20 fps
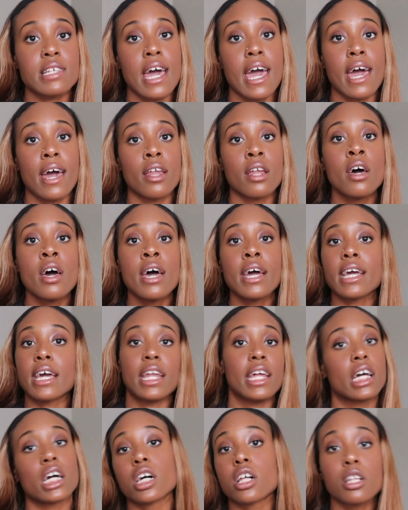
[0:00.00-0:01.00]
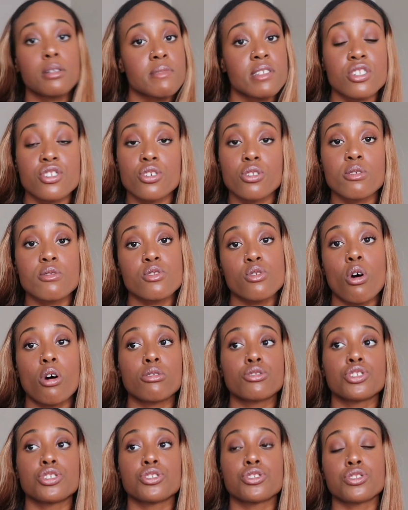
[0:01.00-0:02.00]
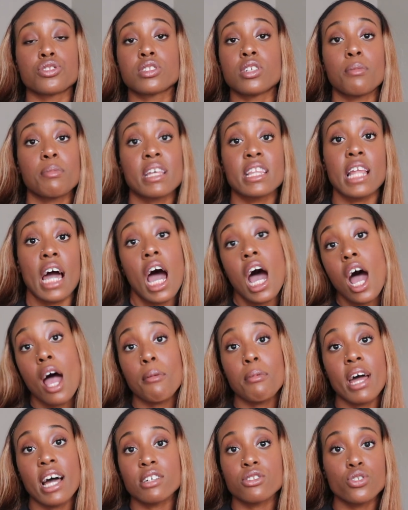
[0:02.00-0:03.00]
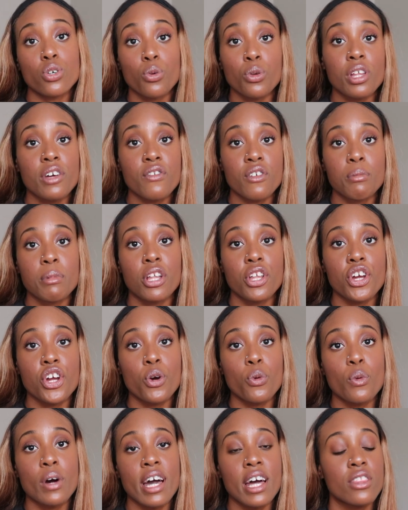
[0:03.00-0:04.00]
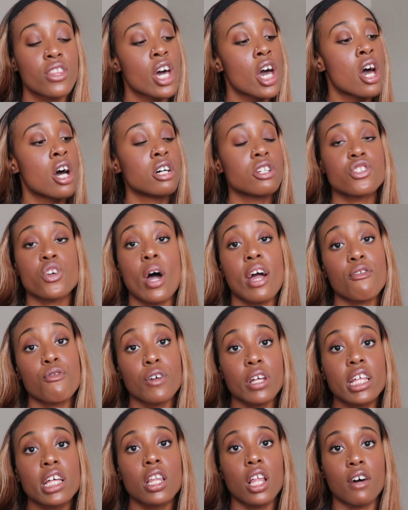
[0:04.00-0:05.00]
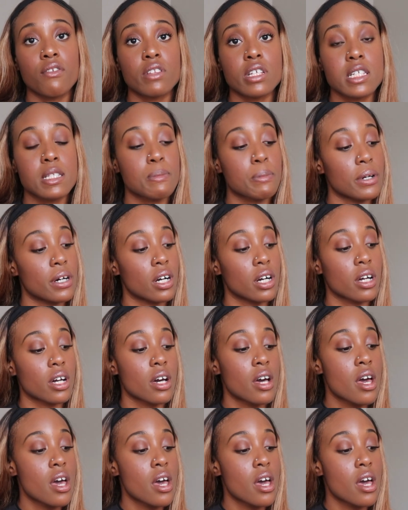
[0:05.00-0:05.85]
and getting a glimpse into those cultures or something that I'm not totally familiar with. So I really love this book.